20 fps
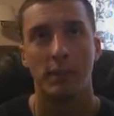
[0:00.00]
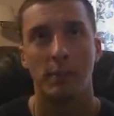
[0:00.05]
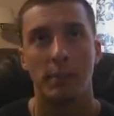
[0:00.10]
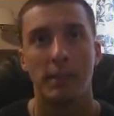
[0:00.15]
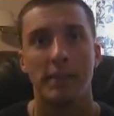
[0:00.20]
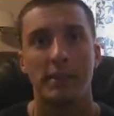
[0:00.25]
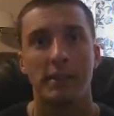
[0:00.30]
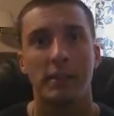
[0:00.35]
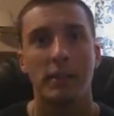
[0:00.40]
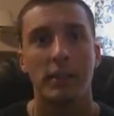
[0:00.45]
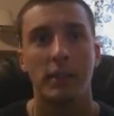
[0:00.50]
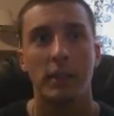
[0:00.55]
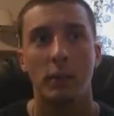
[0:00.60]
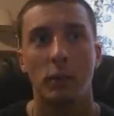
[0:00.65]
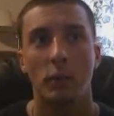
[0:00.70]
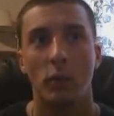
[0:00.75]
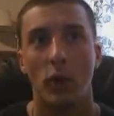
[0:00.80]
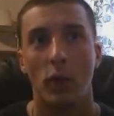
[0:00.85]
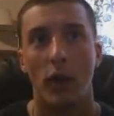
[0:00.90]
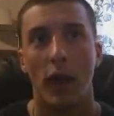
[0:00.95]
basically...
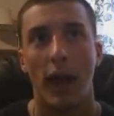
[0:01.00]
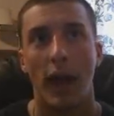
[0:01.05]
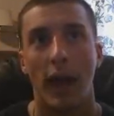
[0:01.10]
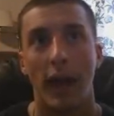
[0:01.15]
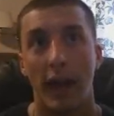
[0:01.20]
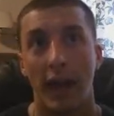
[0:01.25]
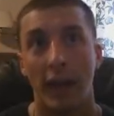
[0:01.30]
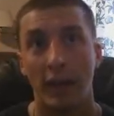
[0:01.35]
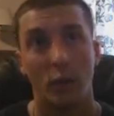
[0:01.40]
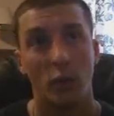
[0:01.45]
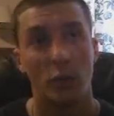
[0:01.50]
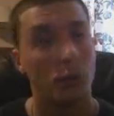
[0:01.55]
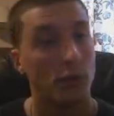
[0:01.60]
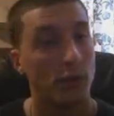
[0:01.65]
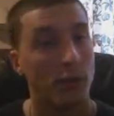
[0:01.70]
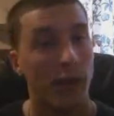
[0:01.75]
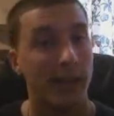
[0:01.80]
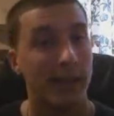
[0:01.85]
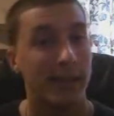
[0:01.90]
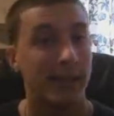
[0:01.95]
I know you
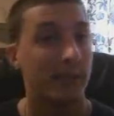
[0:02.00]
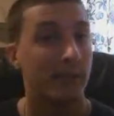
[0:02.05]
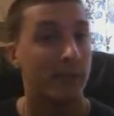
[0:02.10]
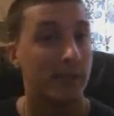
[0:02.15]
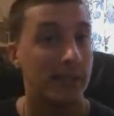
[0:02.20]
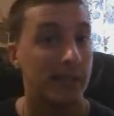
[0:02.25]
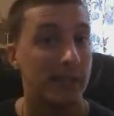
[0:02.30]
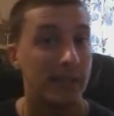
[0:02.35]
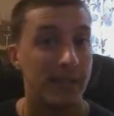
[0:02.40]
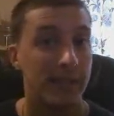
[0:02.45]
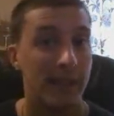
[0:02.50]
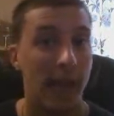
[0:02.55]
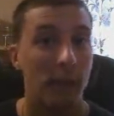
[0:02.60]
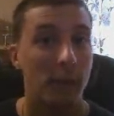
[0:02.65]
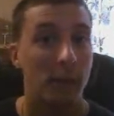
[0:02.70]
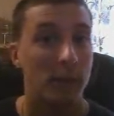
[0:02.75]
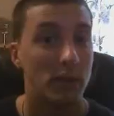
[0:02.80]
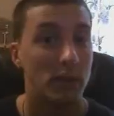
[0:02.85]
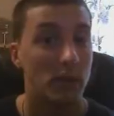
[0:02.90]
guys have seen this happen to